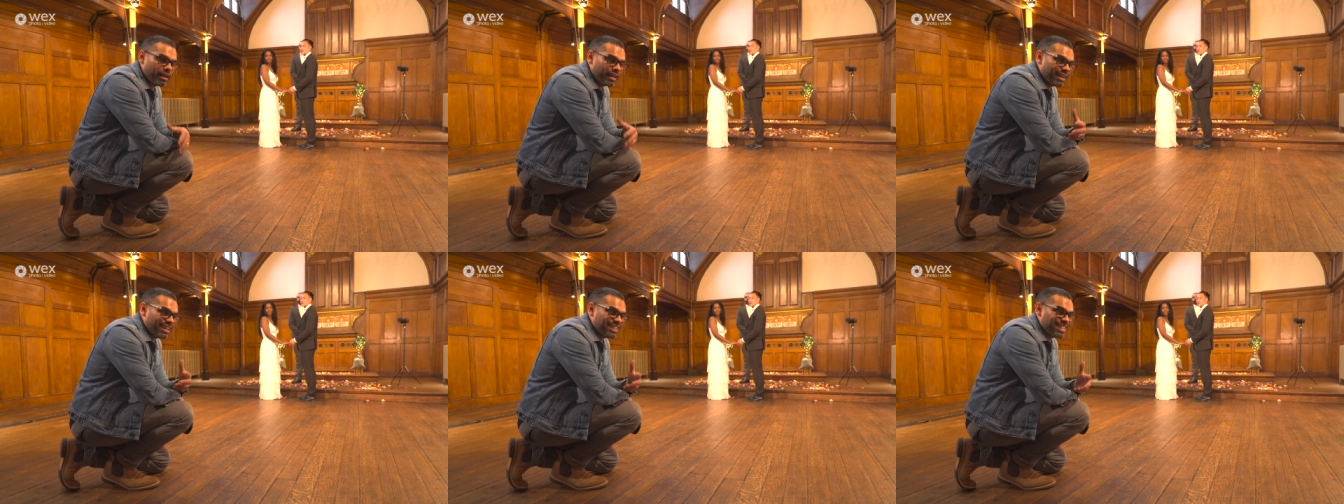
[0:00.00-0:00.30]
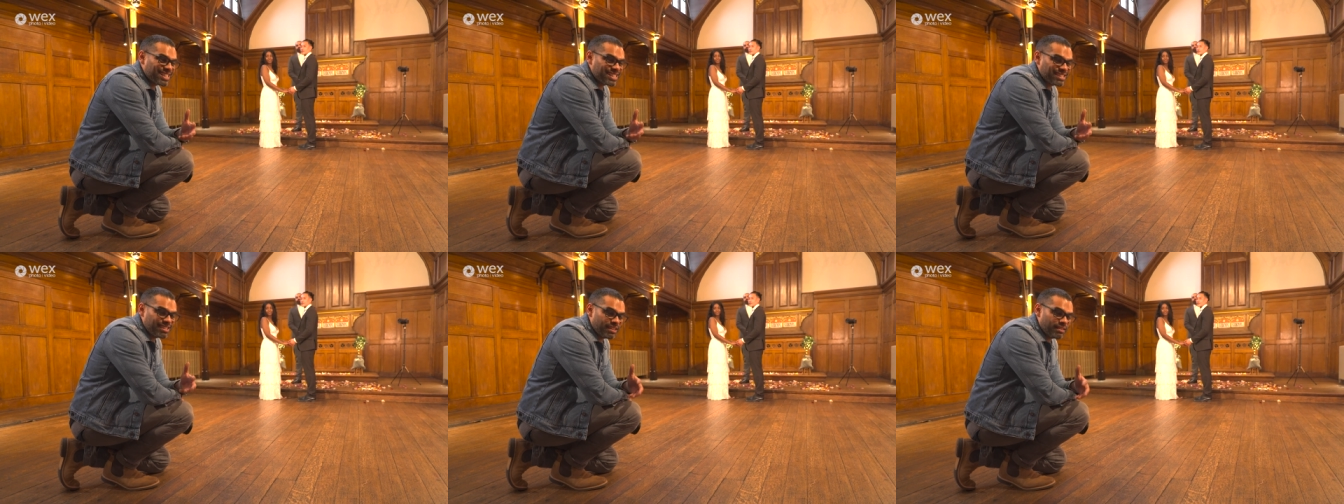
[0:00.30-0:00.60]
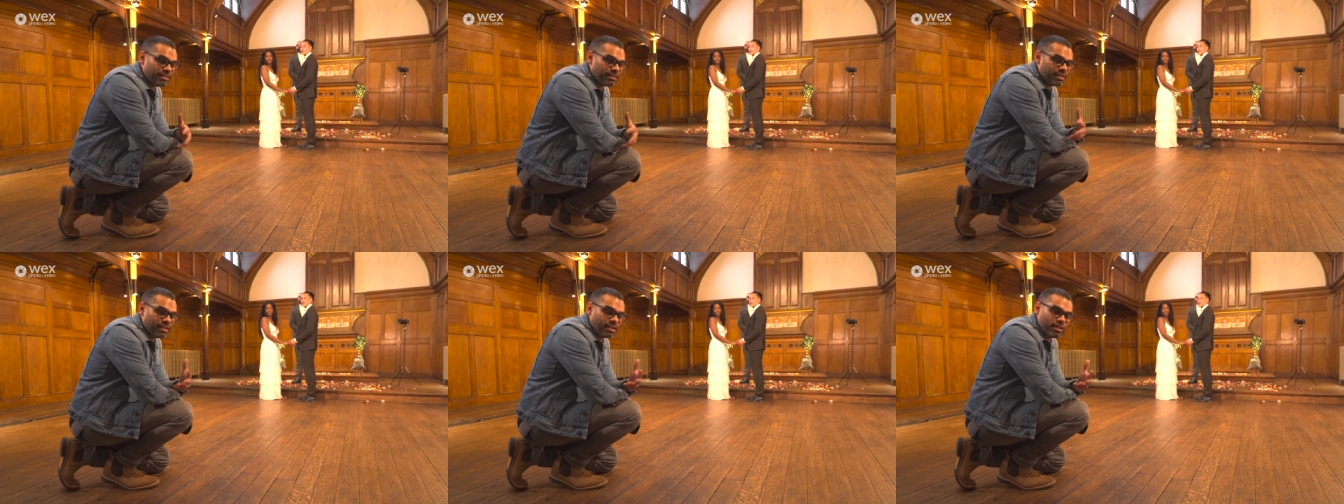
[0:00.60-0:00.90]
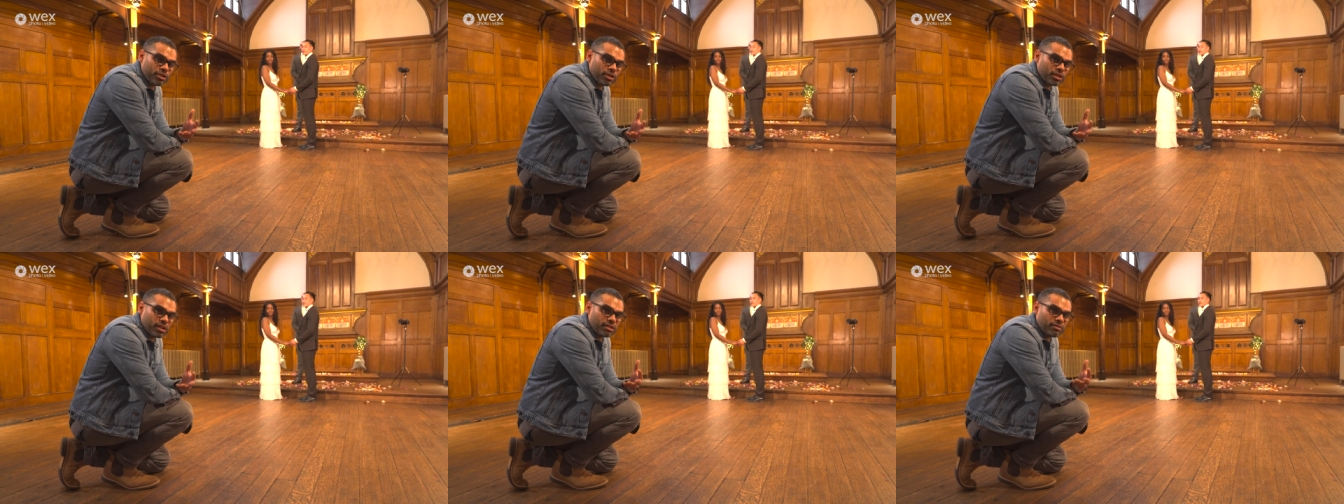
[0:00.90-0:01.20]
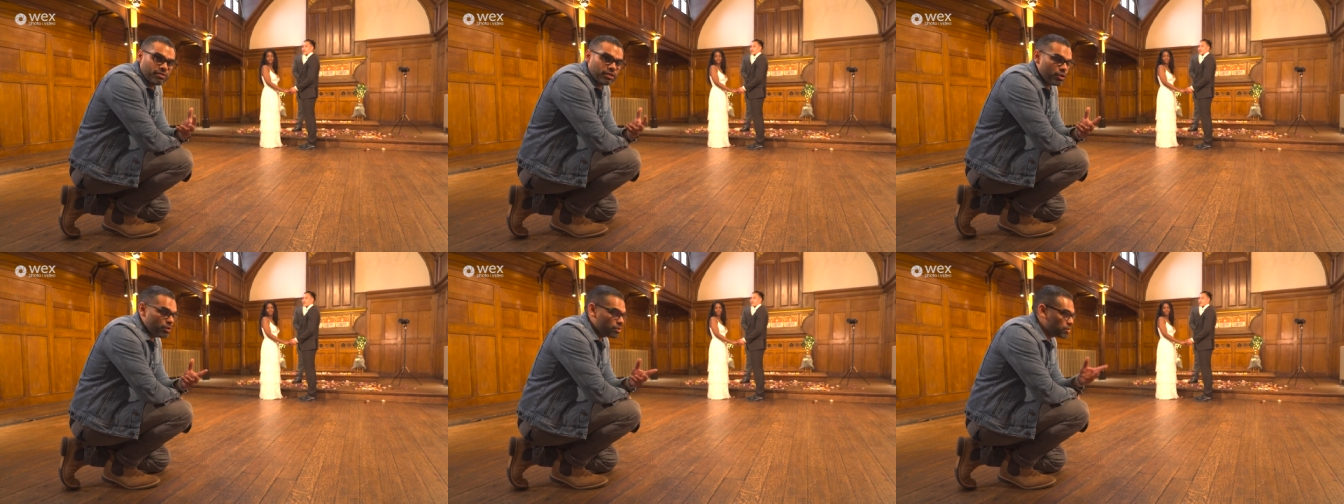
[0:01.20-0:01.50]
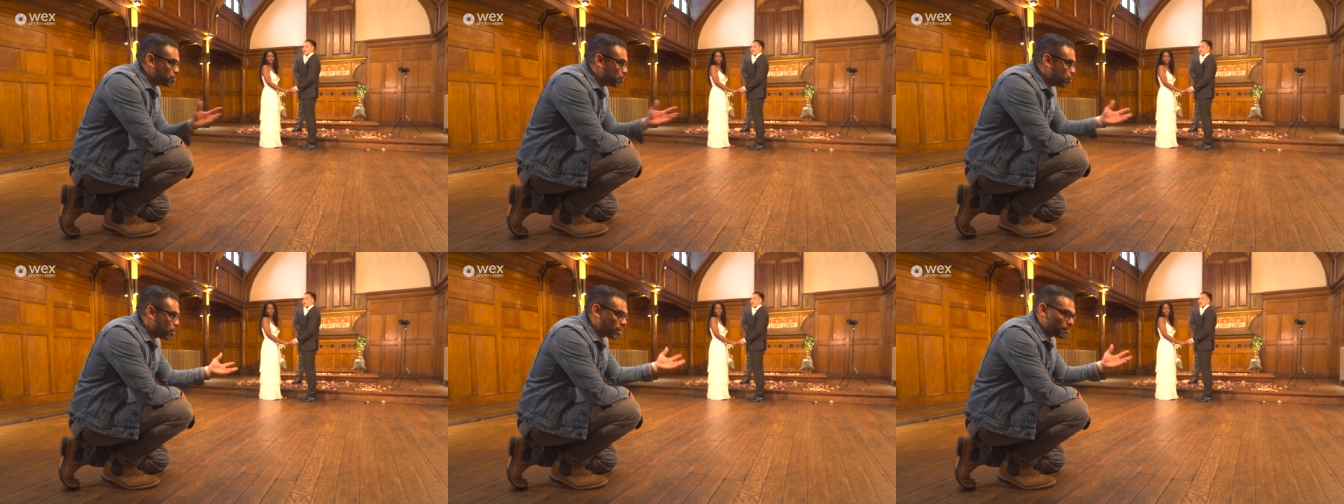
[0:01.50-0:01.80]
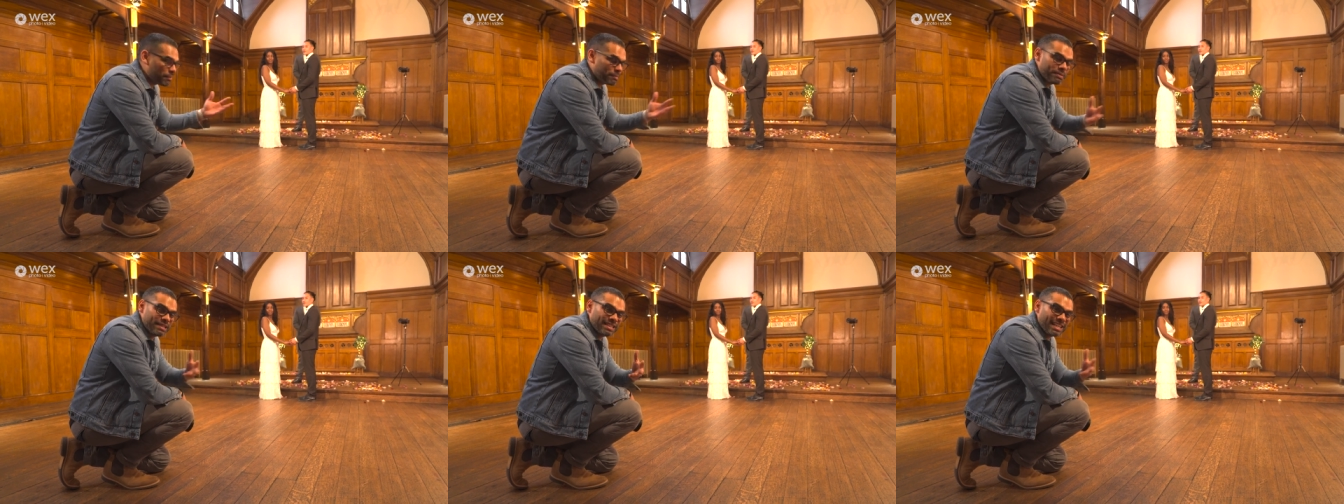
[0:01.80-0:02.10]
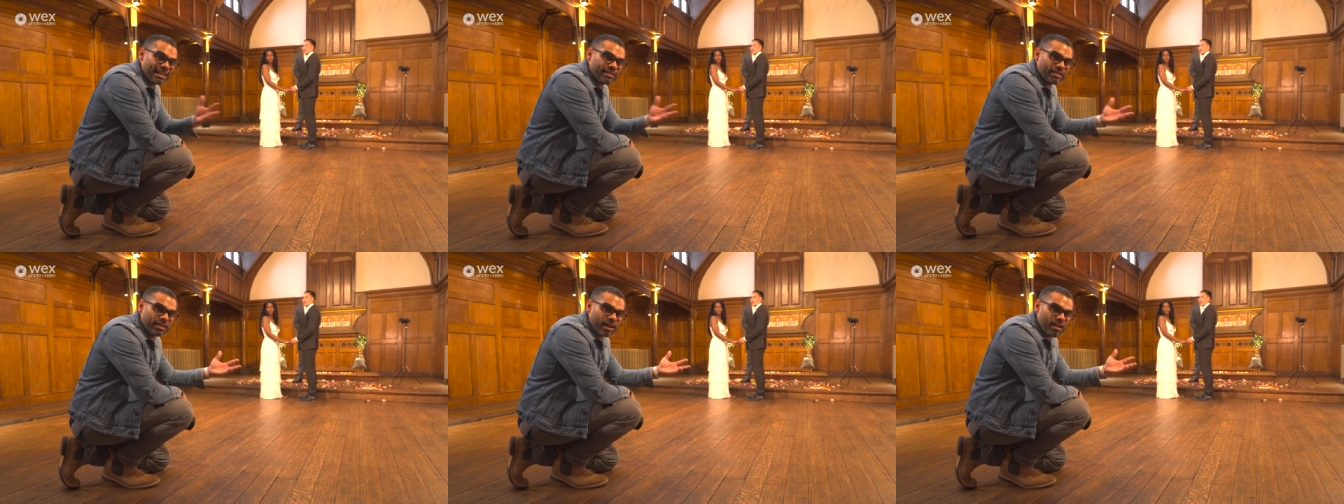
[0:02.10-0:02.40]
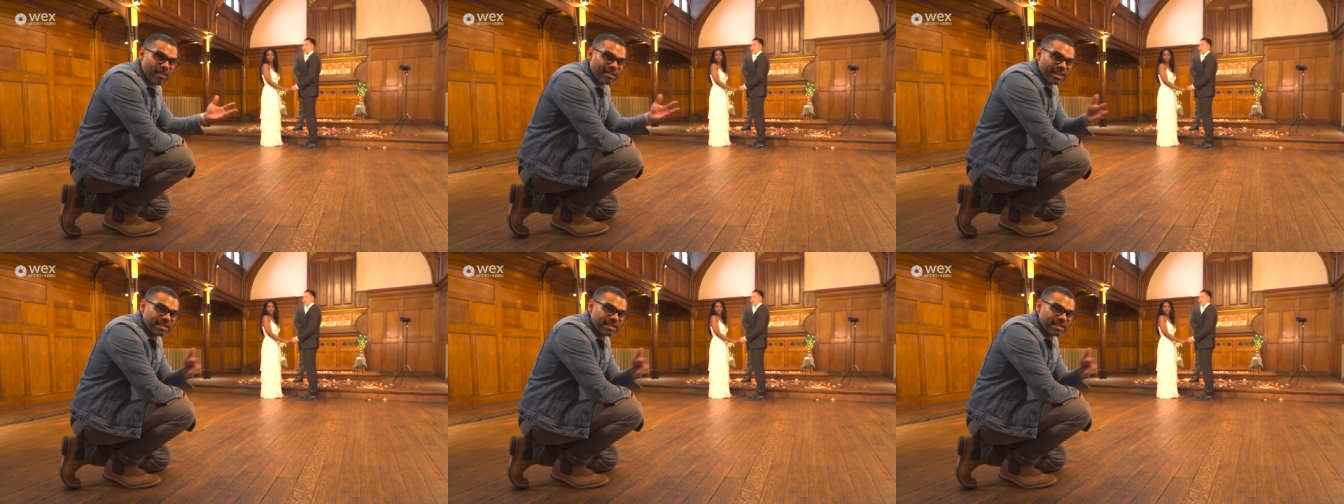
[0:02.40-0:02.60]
Again, that's another chance for you to walk up and down the aisle,